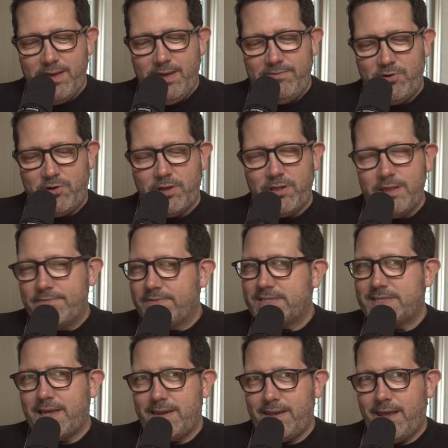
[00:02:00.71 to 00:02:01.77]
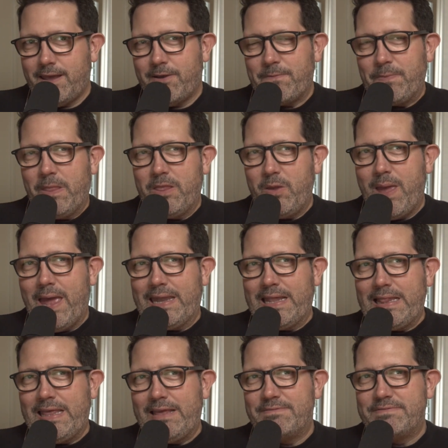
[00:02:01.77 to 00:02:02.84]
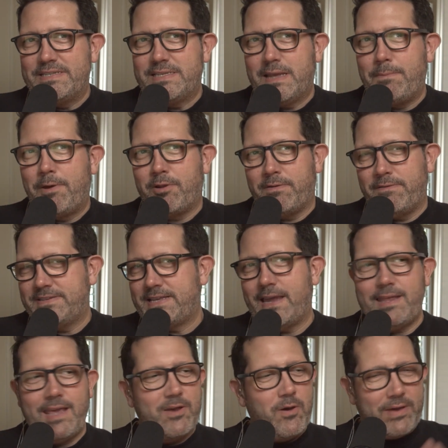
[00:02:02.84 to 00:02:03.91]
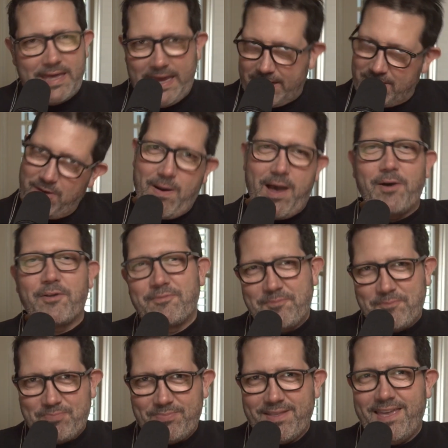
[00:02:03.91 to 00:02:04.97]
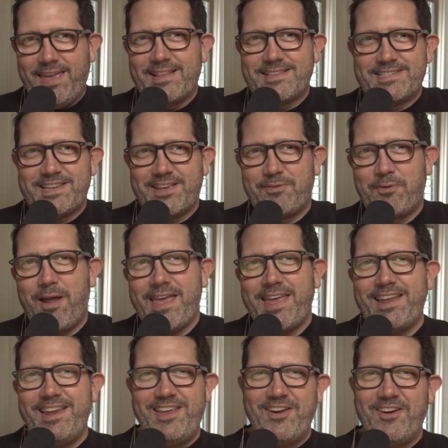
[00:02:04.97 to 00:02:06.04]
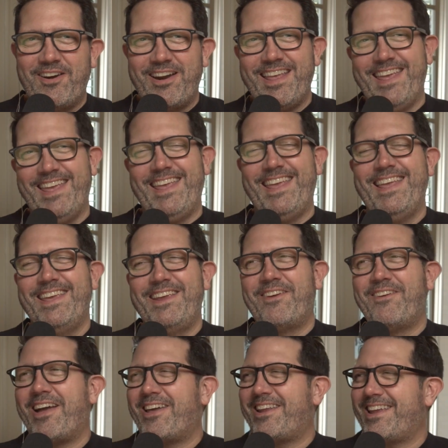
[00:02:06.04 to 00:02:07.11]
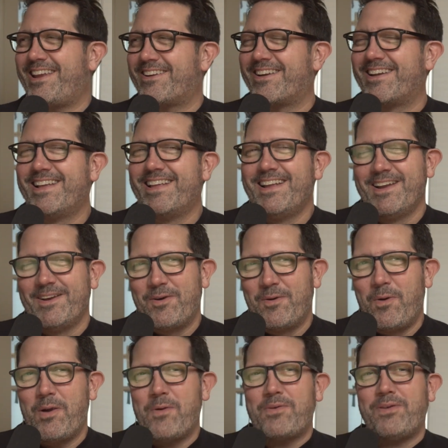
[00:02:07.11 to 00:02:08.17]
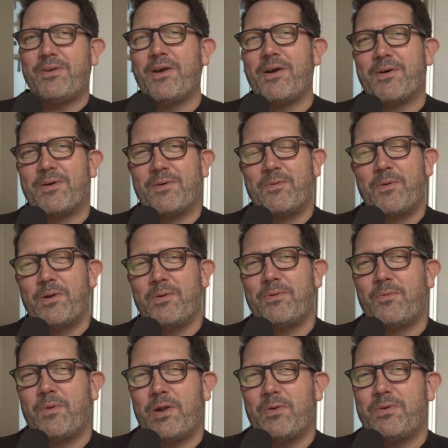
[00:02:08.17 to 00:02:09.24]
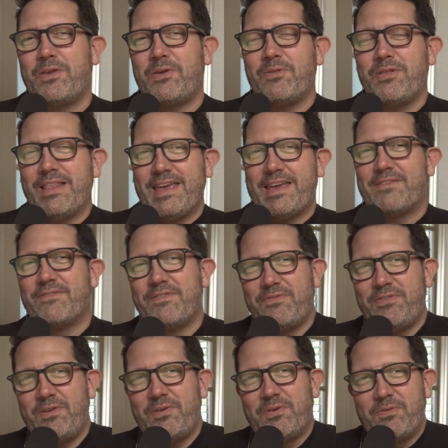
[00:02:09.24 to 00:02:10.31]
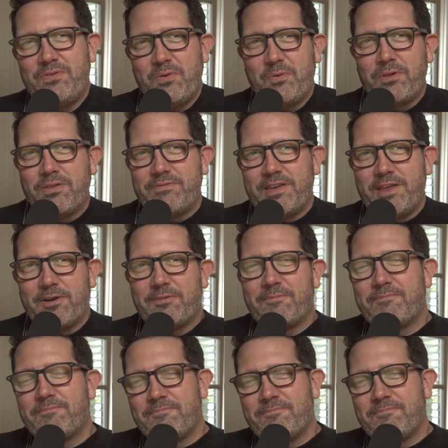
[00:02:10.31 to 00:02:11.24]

couldn't live in San Diego and you had to live if San Diego kicked you out and said, Ryan, you're out of here, where would you go? Where would you live if you weren't living here?